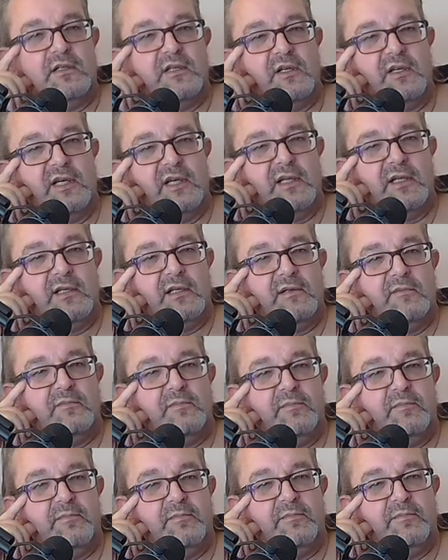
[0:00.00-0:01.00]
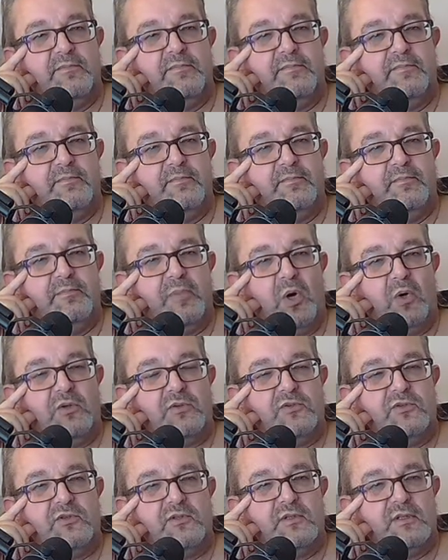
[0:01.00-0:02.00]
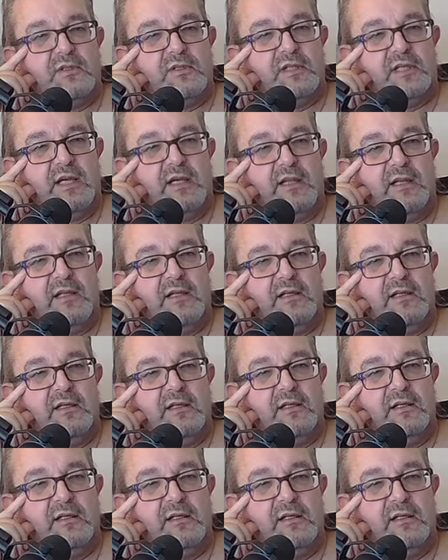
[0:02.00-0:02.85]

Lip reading: kind of botched together.